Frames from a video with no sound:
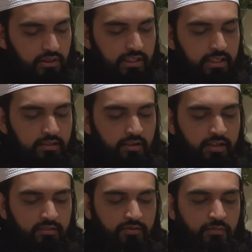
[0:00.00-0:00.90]
he
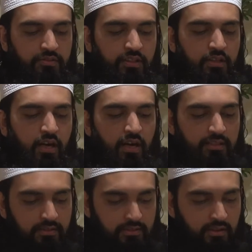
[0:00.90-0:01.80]
narrates from Sayyidina
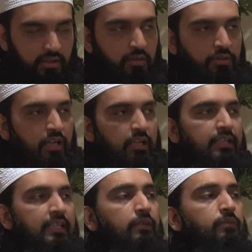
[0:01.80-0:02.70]
Ali radiallahu ta'ala.
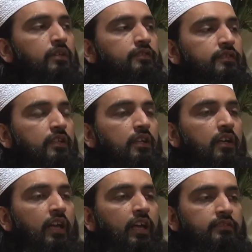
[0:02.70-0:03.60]
He was
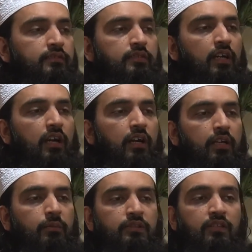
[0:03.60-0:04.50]
his, uh,
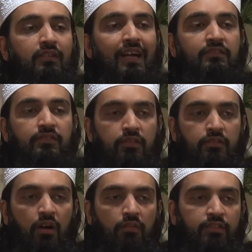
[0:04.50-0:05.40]
he was a
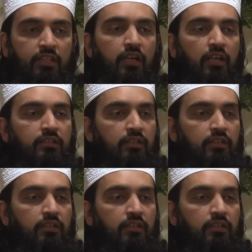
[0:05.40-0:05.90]
grandson of Sayyidina Ali